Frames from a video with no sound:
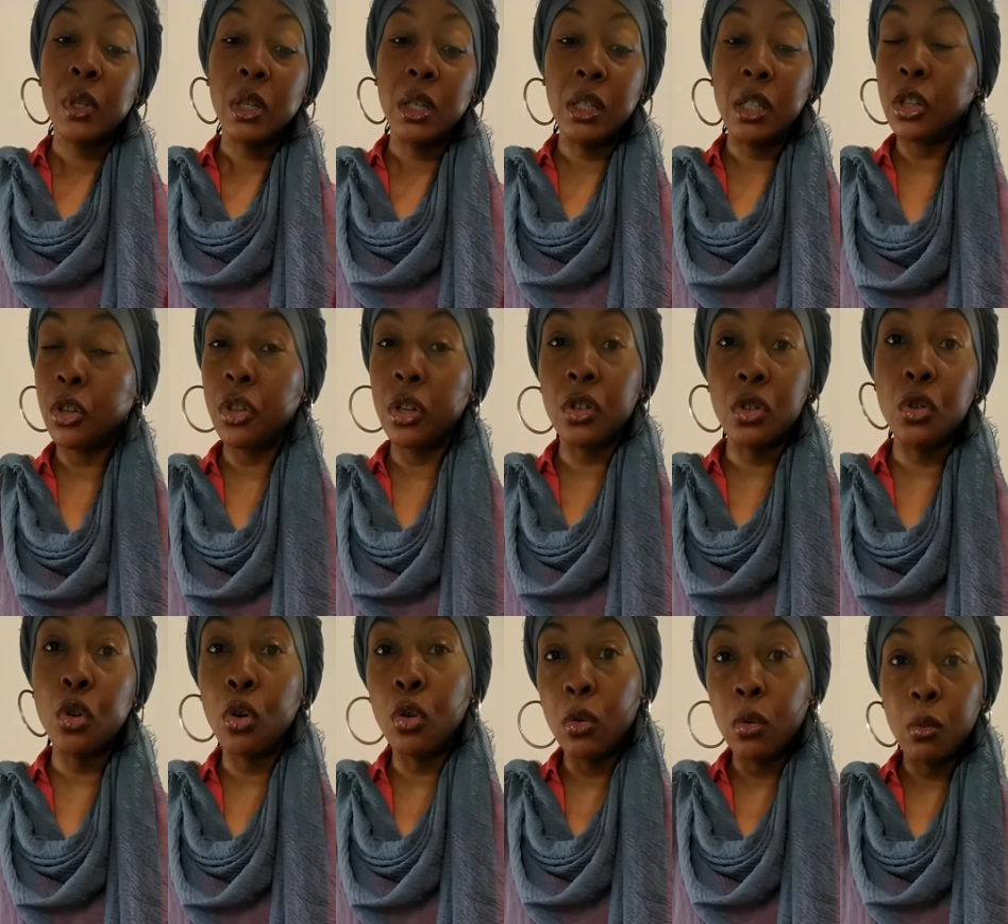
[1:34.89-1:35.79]
until there's
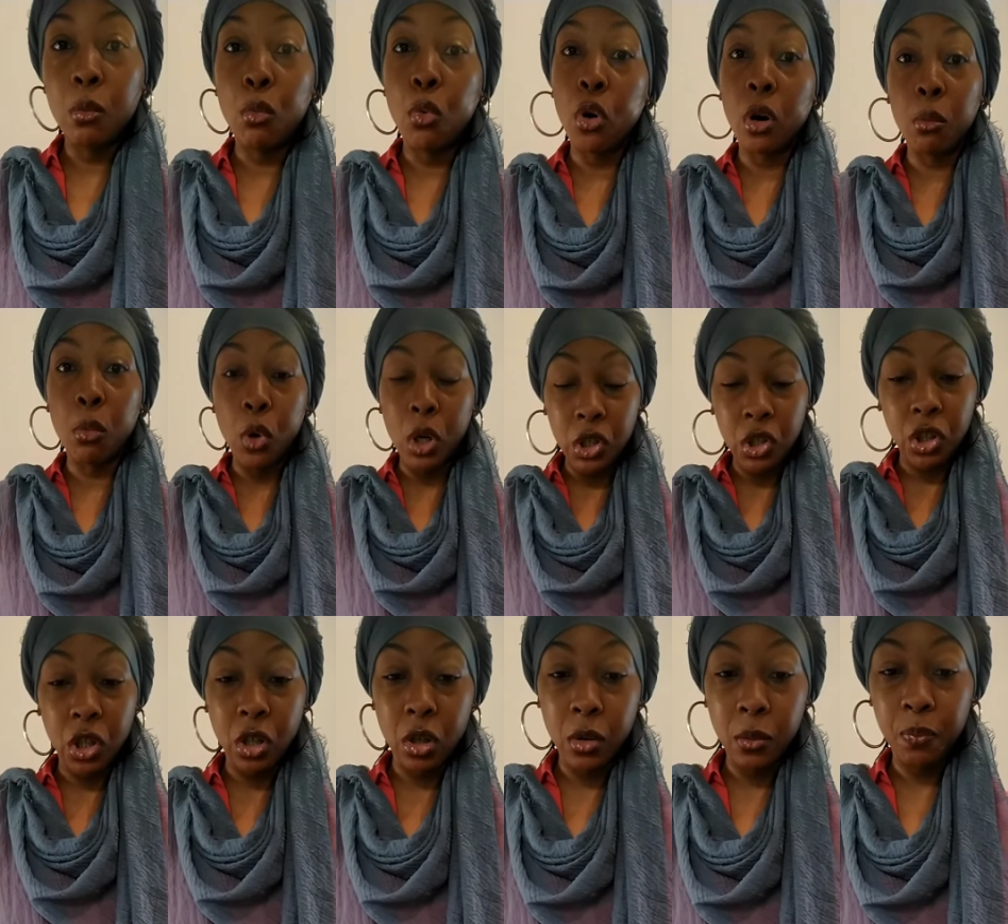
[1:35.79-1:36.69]
no more
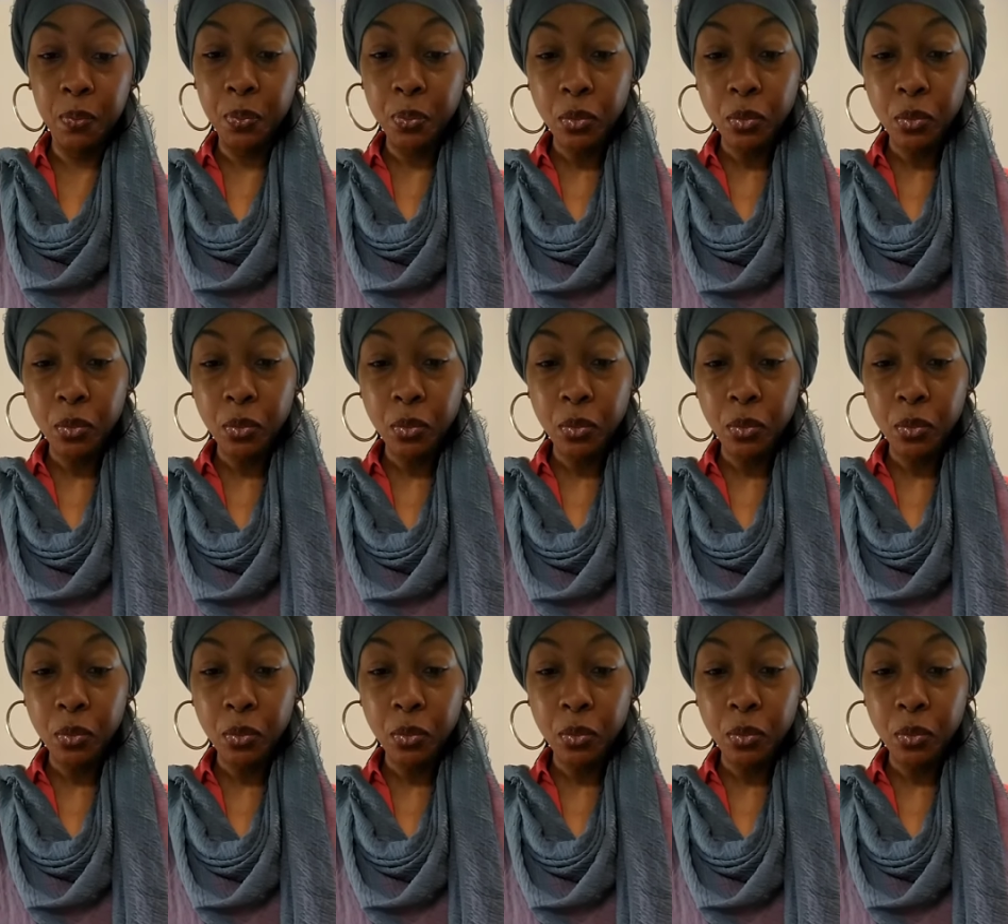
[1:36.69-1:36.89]
moisture.